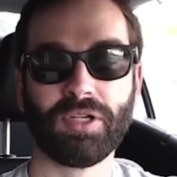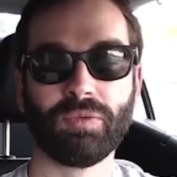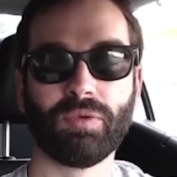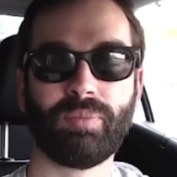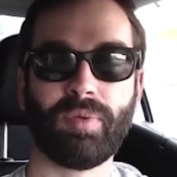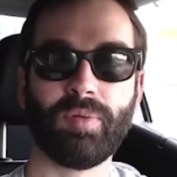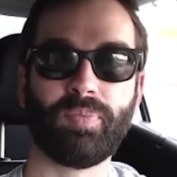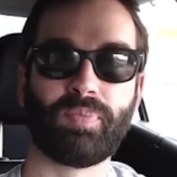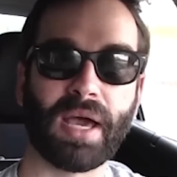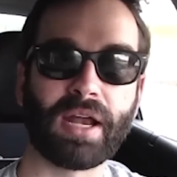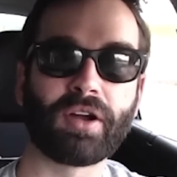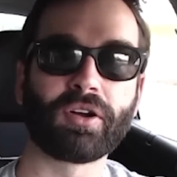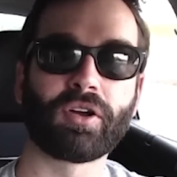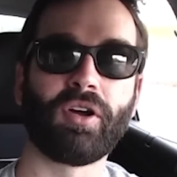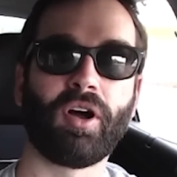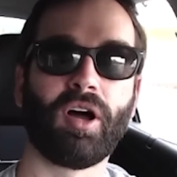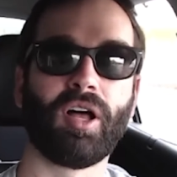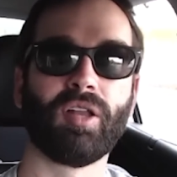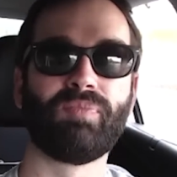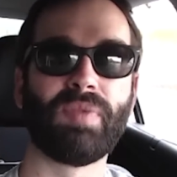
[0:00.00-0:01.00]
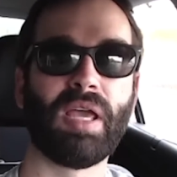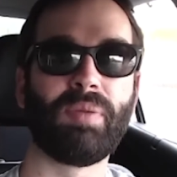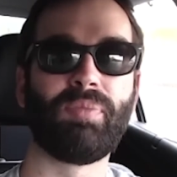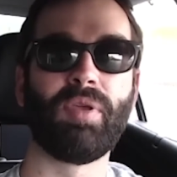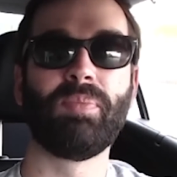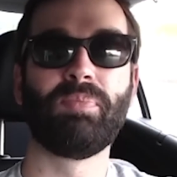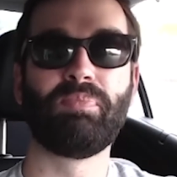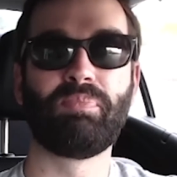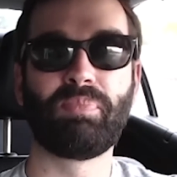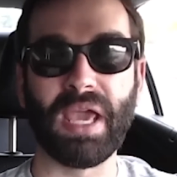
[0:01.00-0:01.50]
would be better called
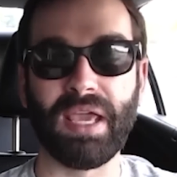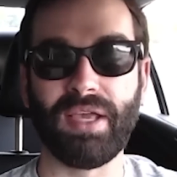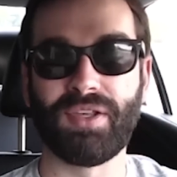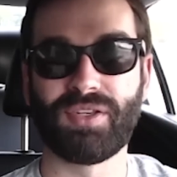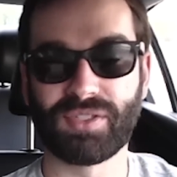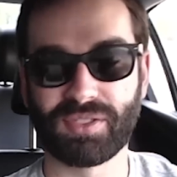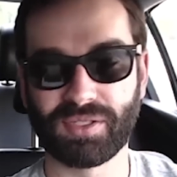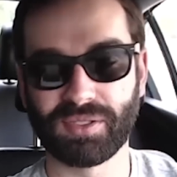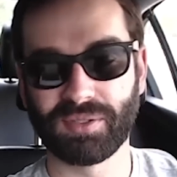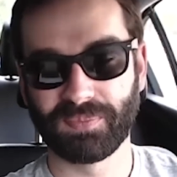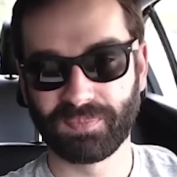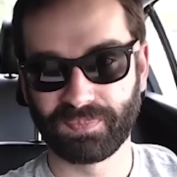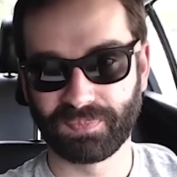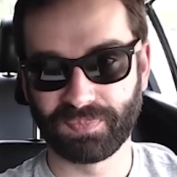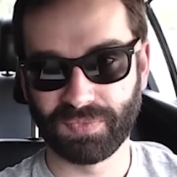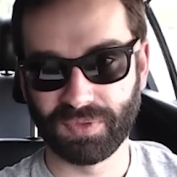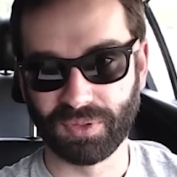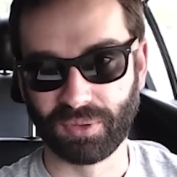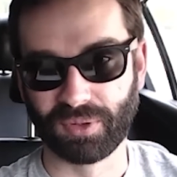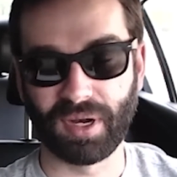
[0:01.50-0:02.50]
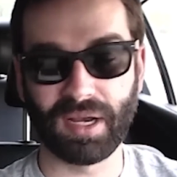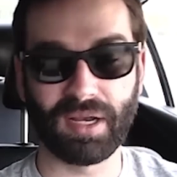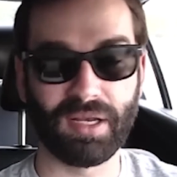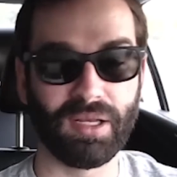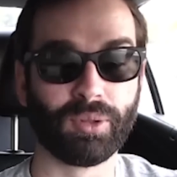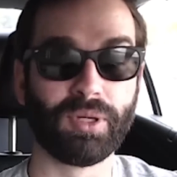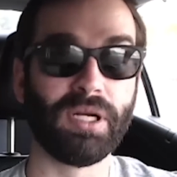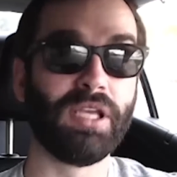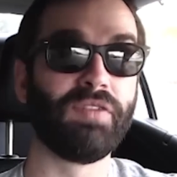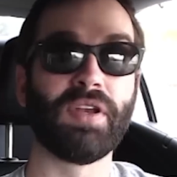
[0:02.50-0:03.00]
maybe base or,
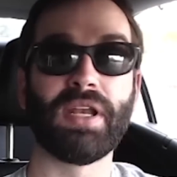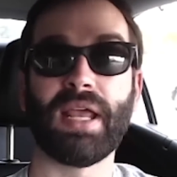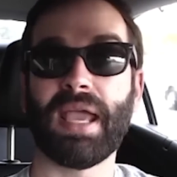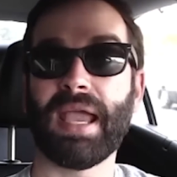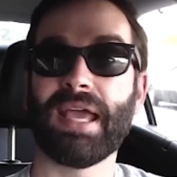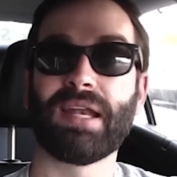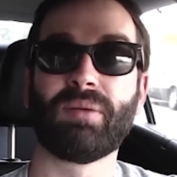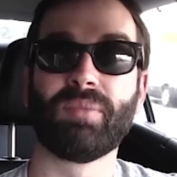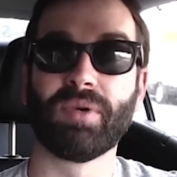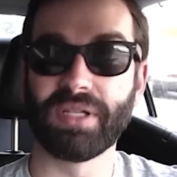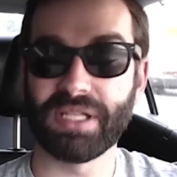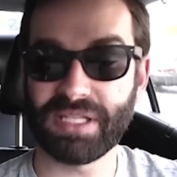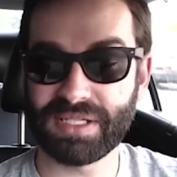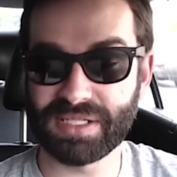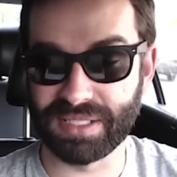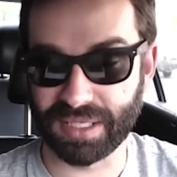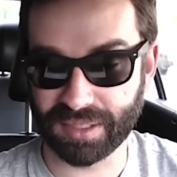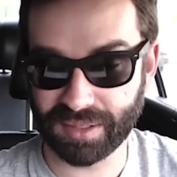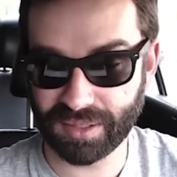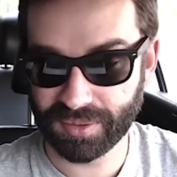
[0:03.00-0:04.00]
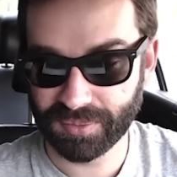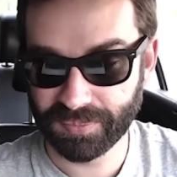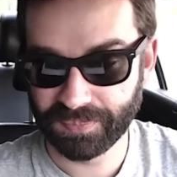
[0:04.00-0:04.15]
or even animalistic.